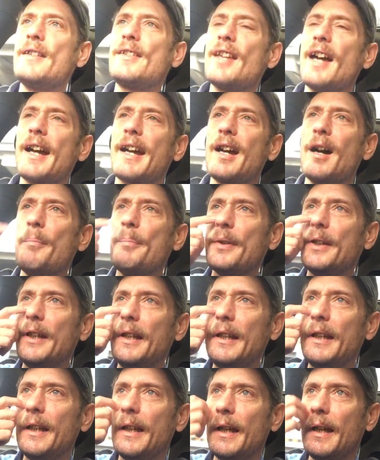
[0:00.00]
that
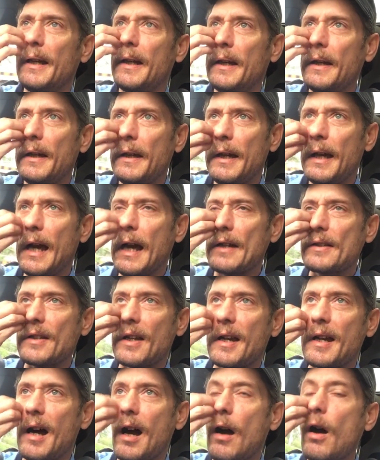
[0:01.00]
company
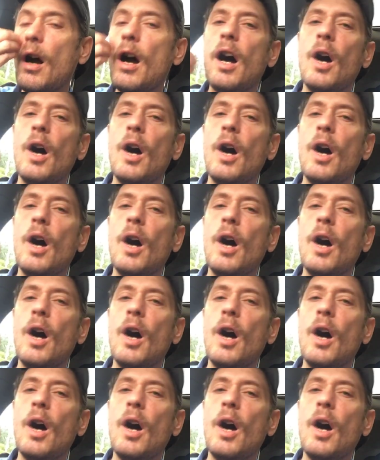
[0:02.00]
hasn't gone.